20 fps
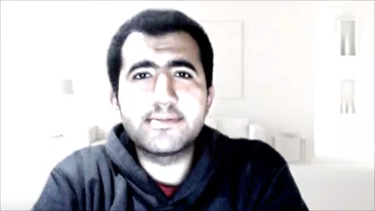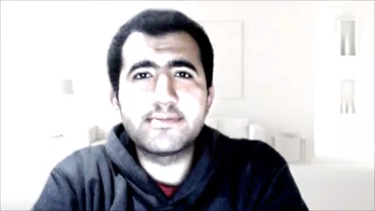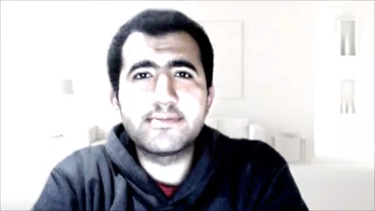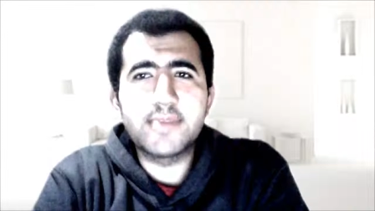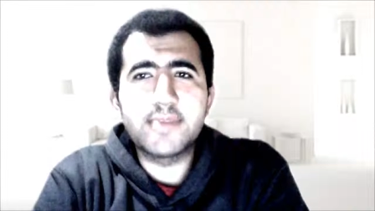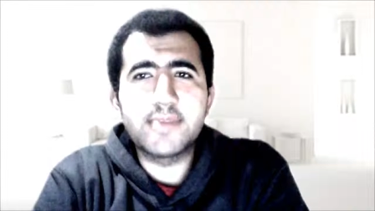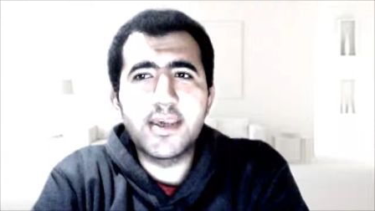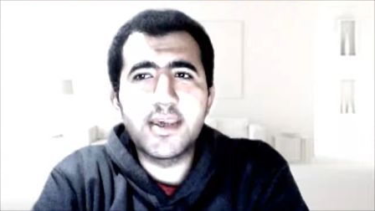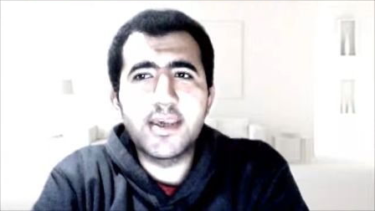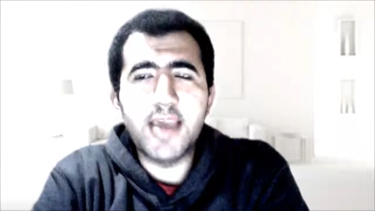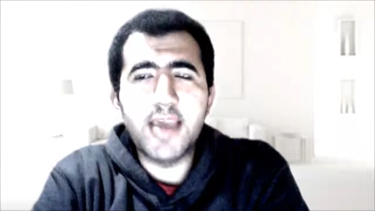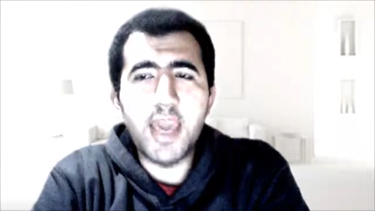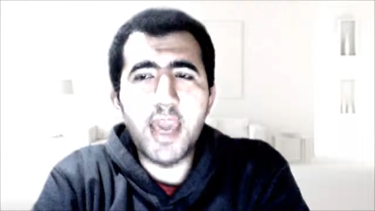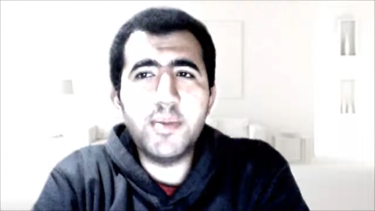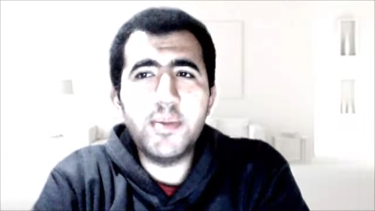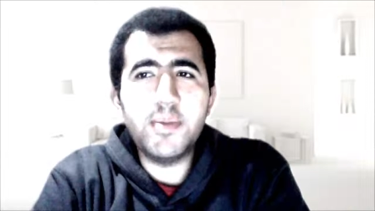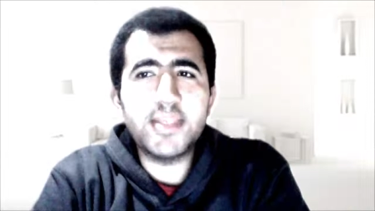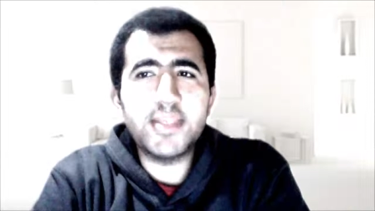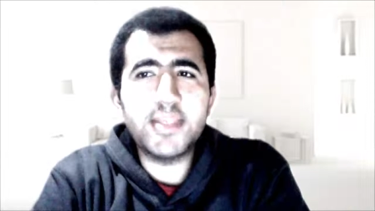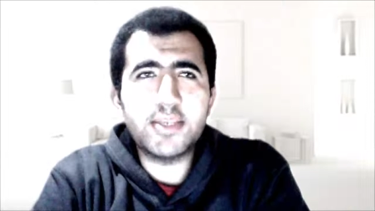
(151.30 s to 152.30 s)

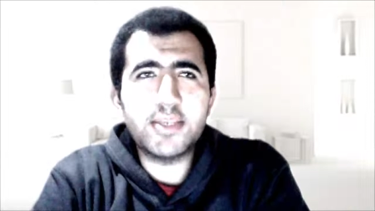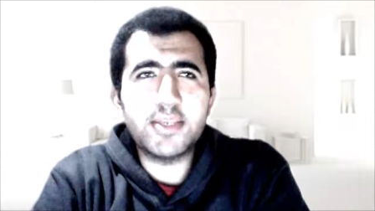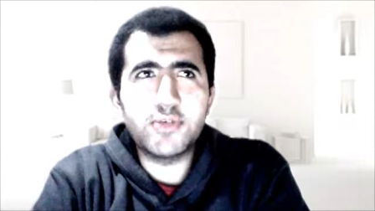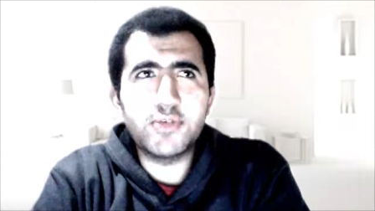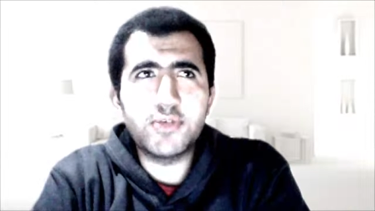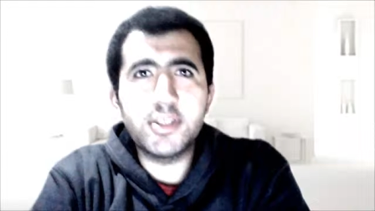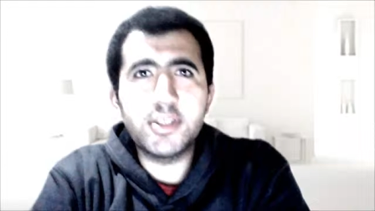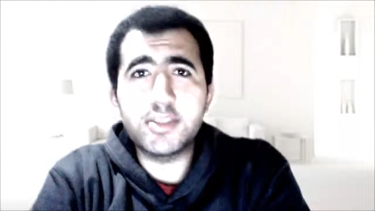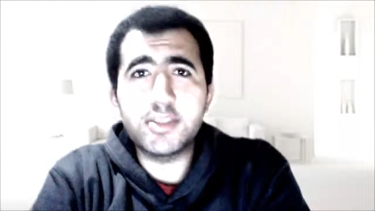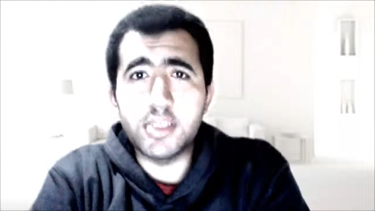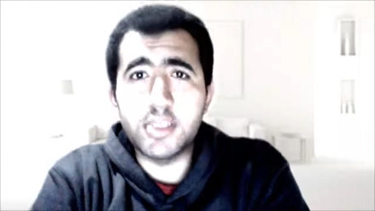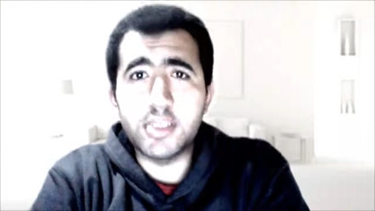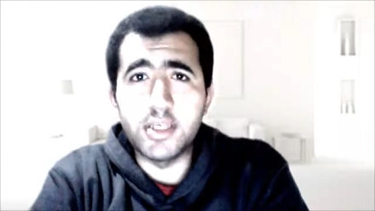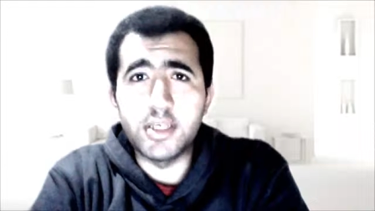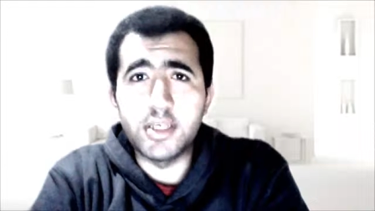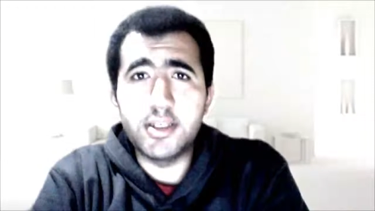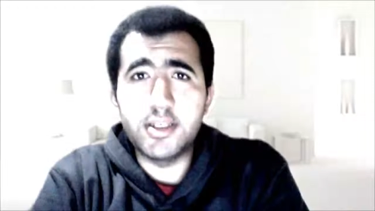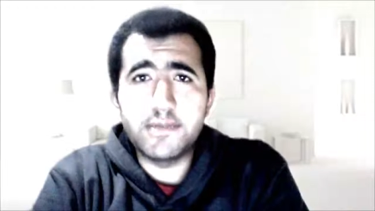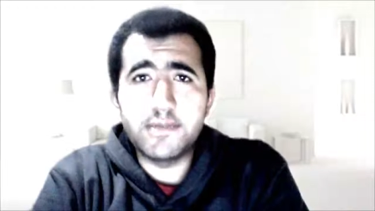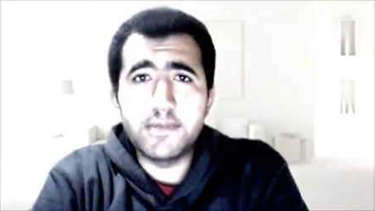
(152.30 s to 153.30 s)
imitate really is good
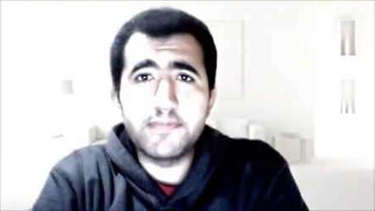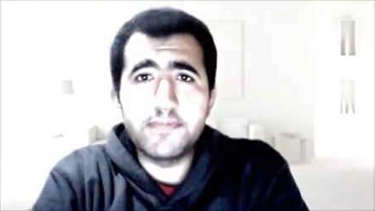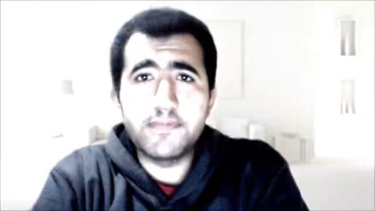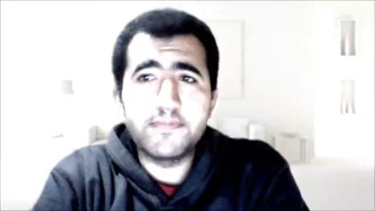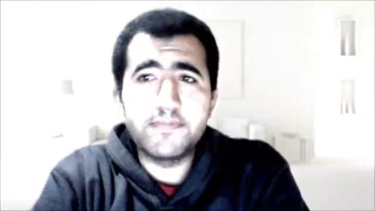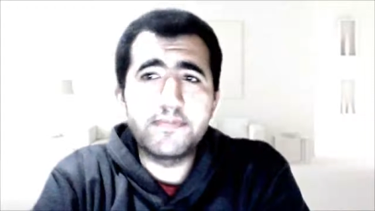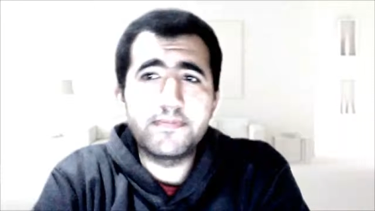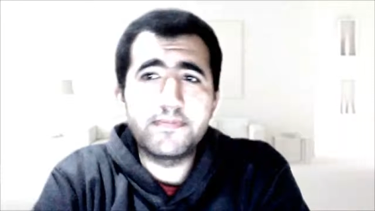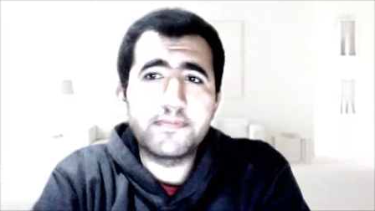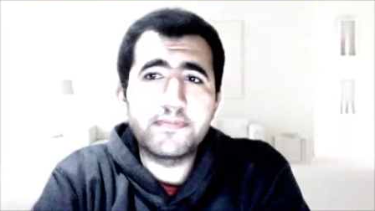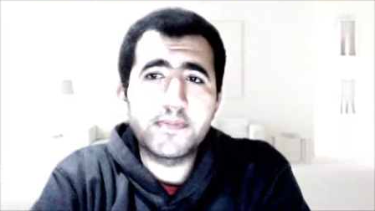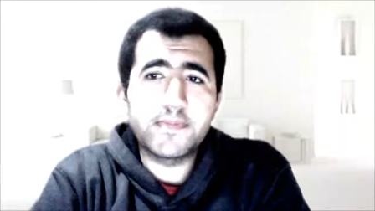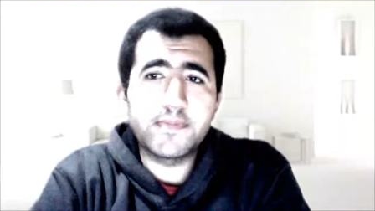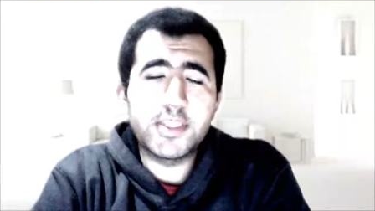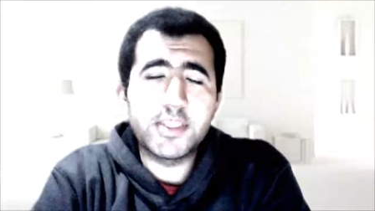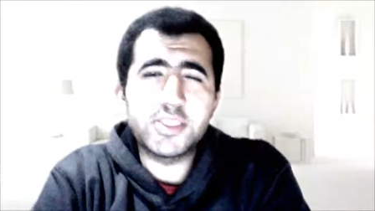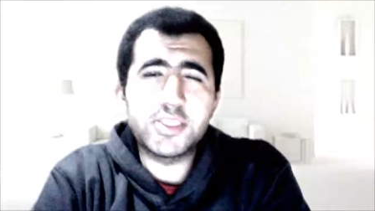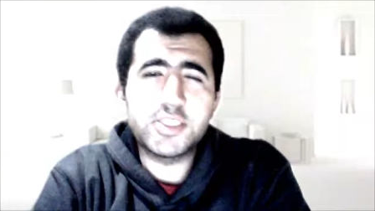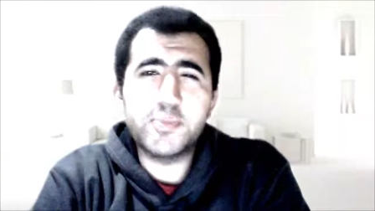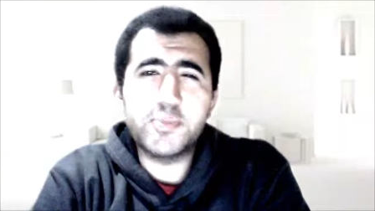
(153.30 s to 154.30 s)

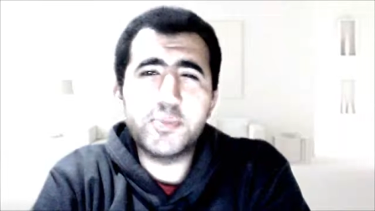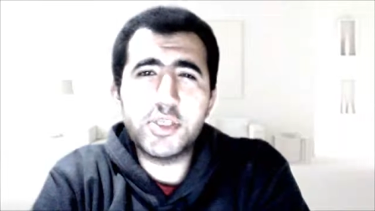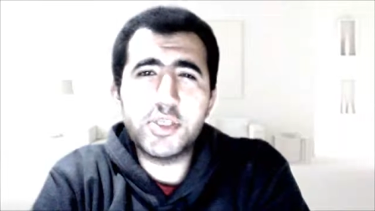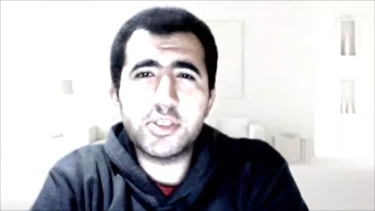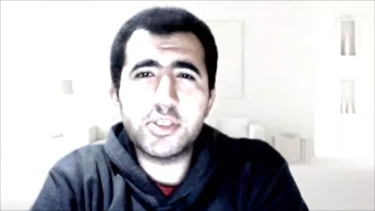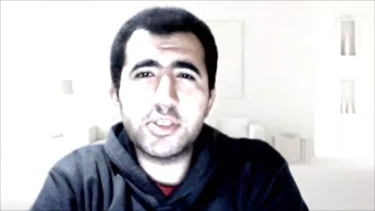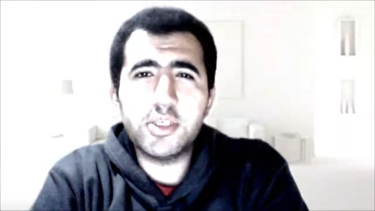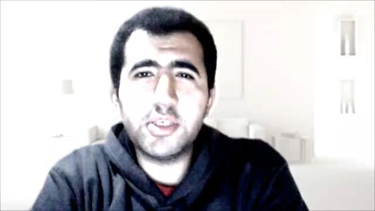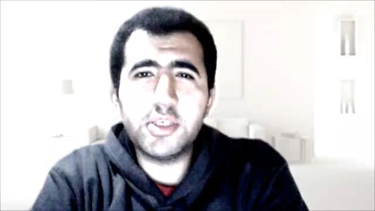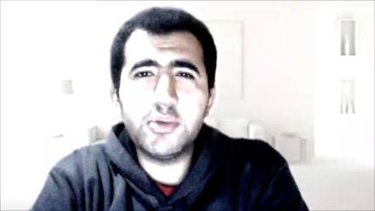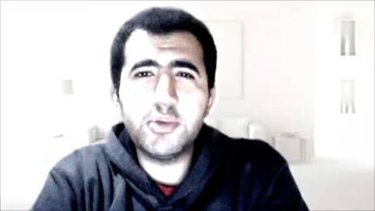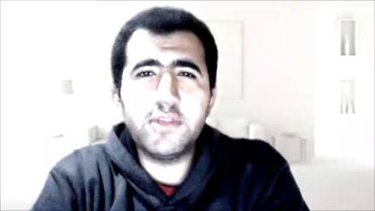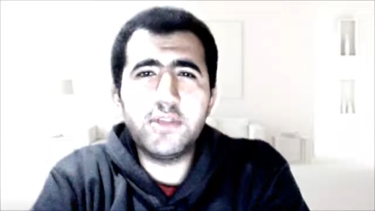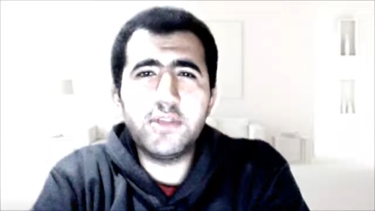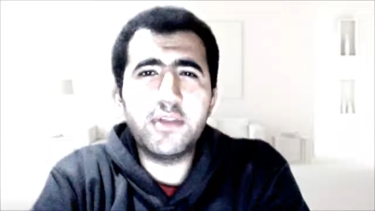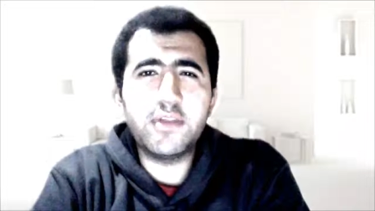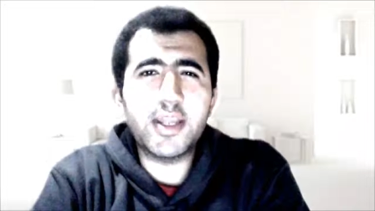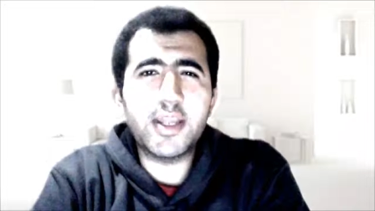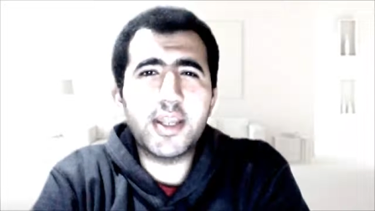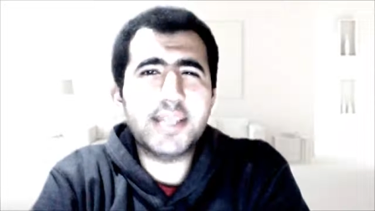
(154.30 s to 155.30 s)
especially when you feel
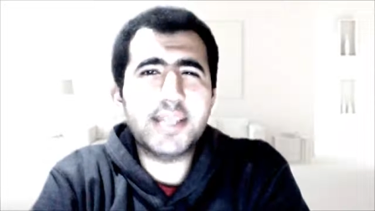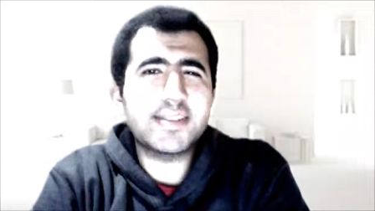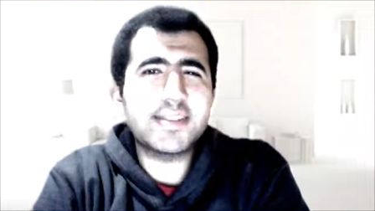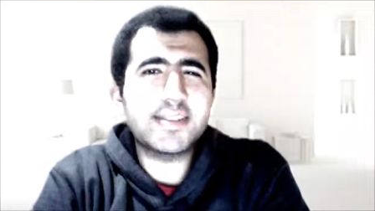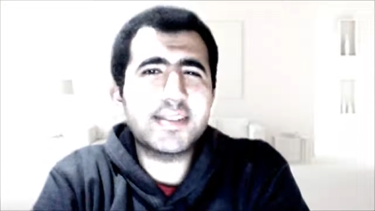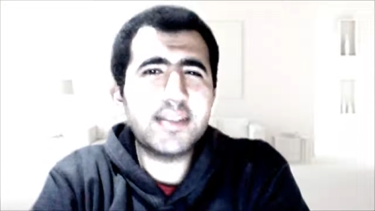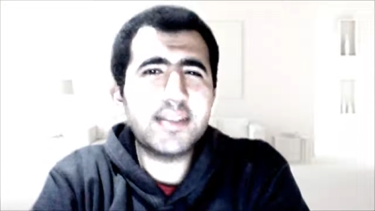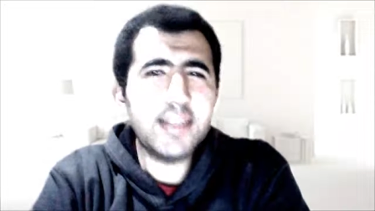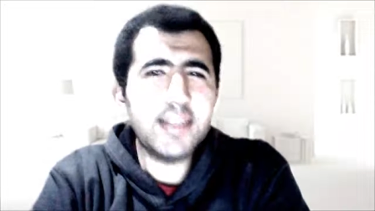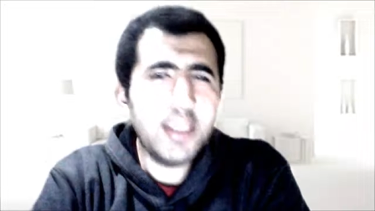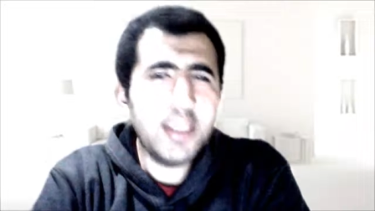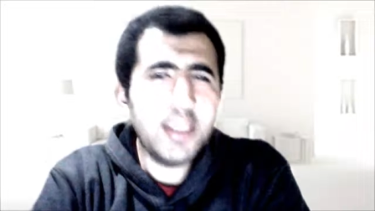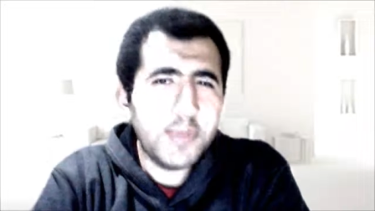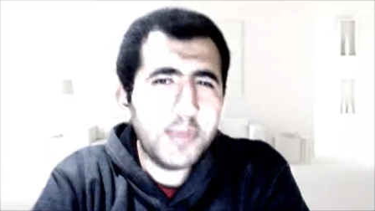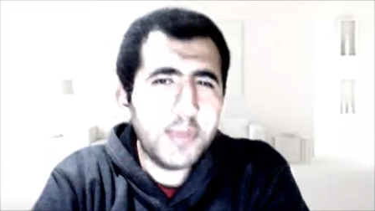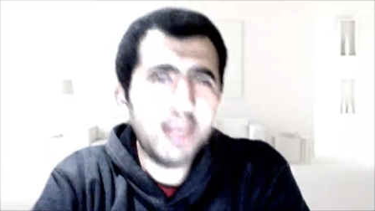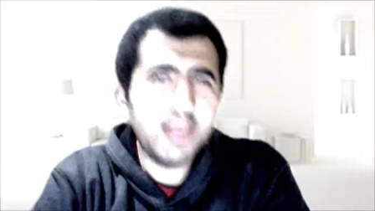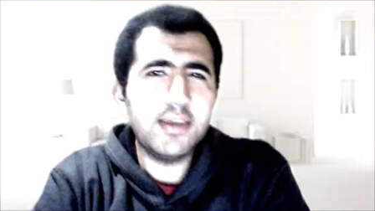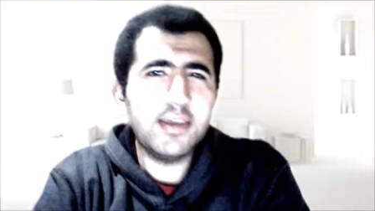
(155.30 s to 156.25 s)
like sleepy